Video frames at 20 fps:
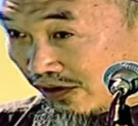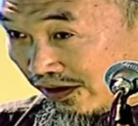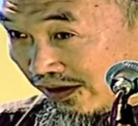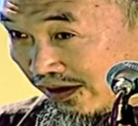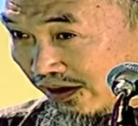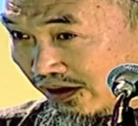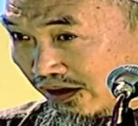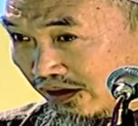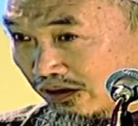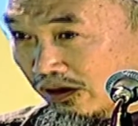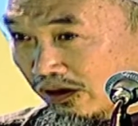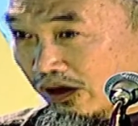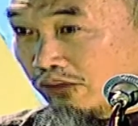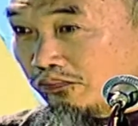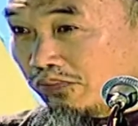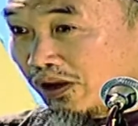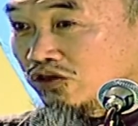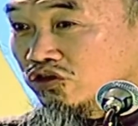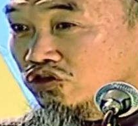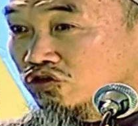here,
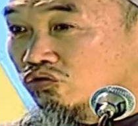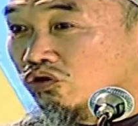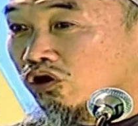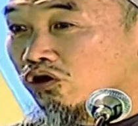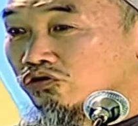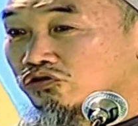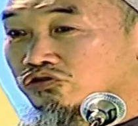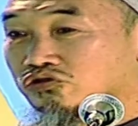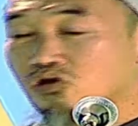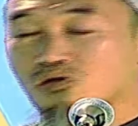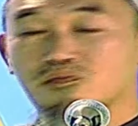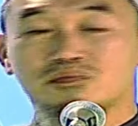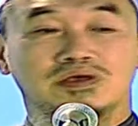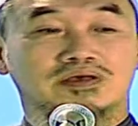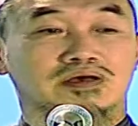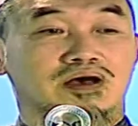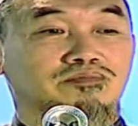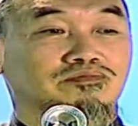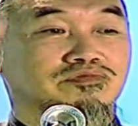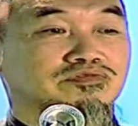but you also
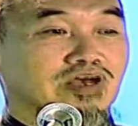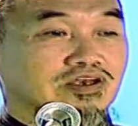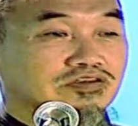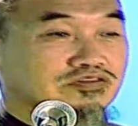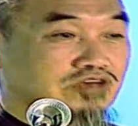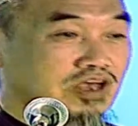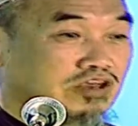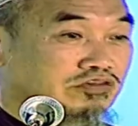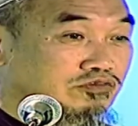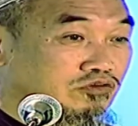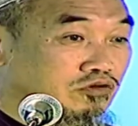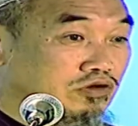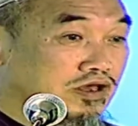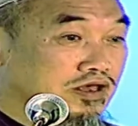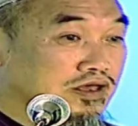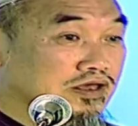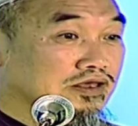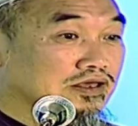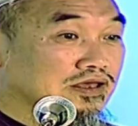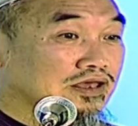become successful
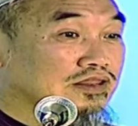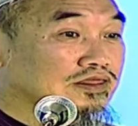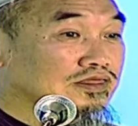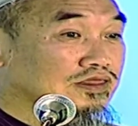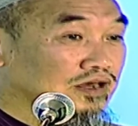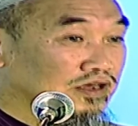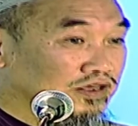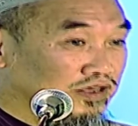in the